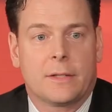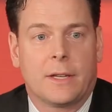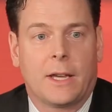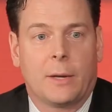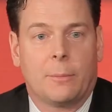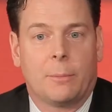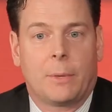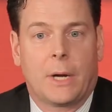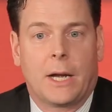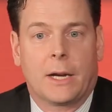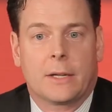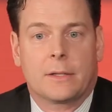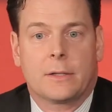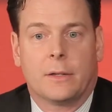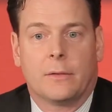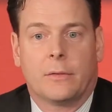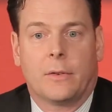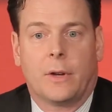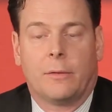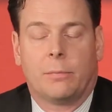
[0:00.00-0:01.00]
sandbox
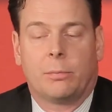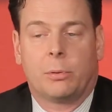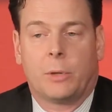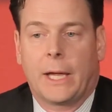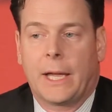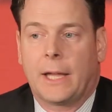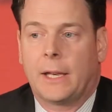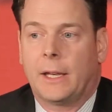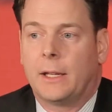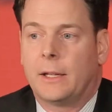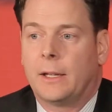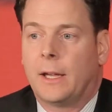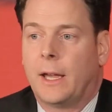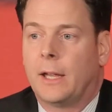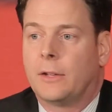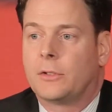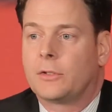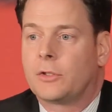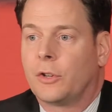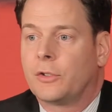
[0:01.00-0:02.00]
of planning
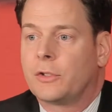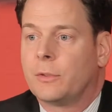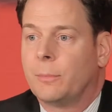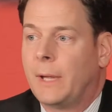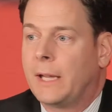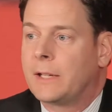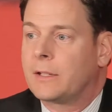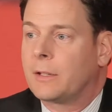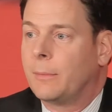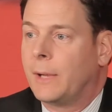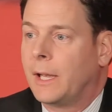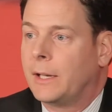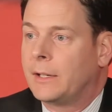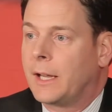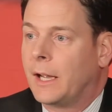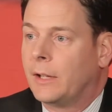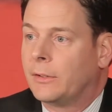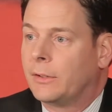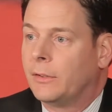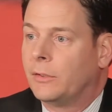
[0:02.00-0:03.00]
and start to make some
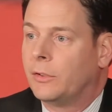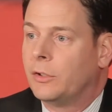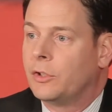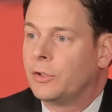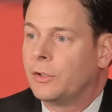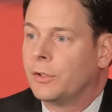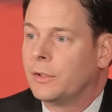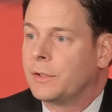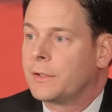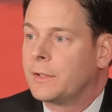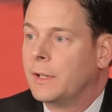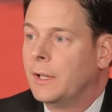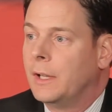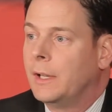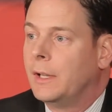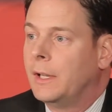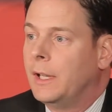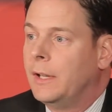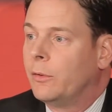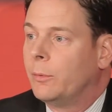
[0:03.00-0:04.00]
headcount decisions
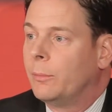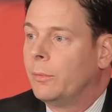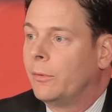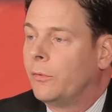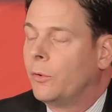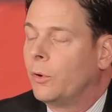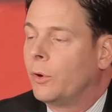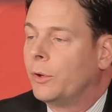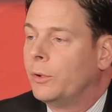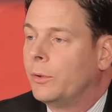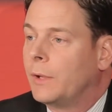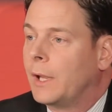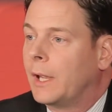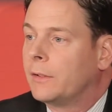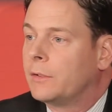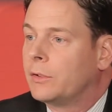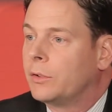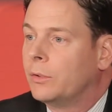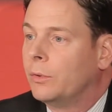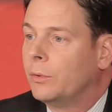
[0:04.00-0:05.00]
even before you
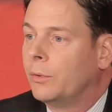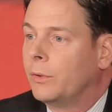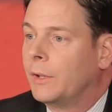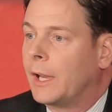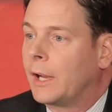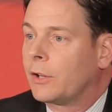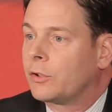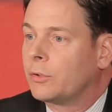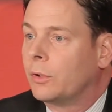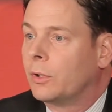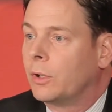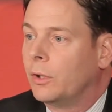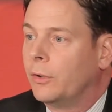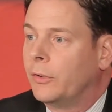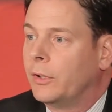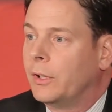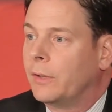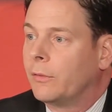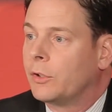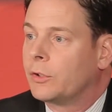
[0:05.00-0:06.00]
get to the actual
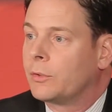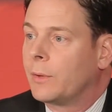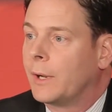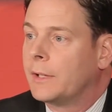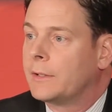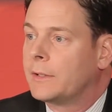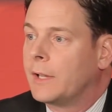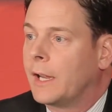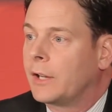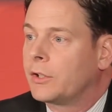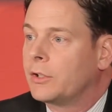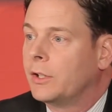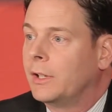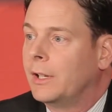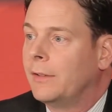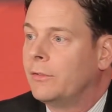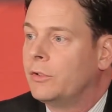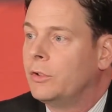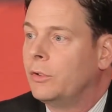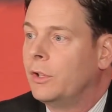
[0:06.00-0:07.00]
closing of the transaction
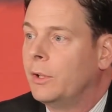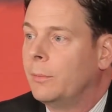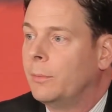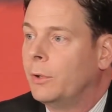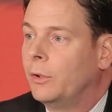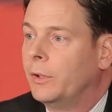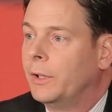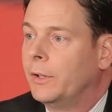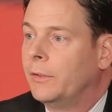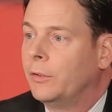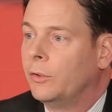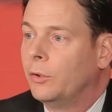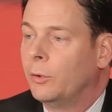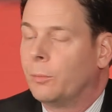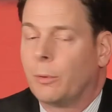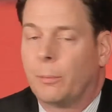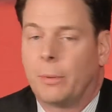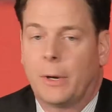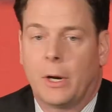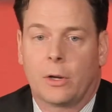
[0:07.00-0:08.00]
gives you the ability to
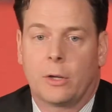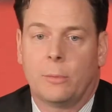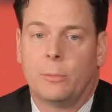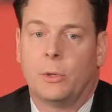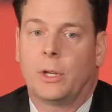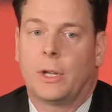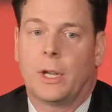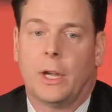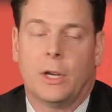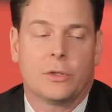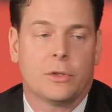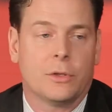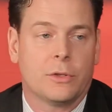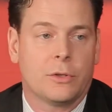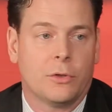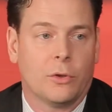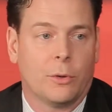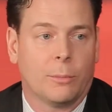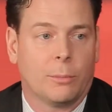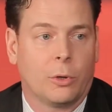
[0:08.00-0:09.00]
prepare
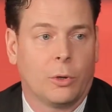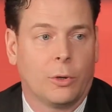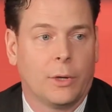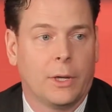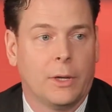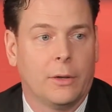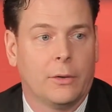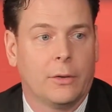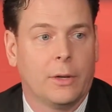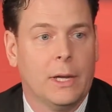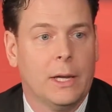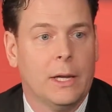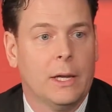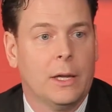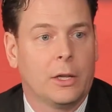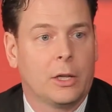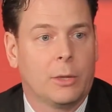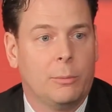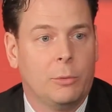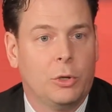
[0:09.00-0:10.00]
communications to your employees,
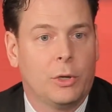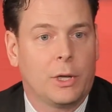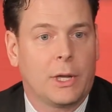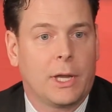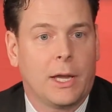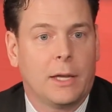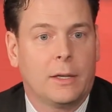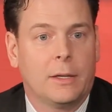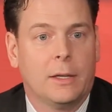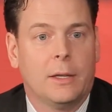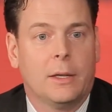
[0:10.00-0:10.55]
communicate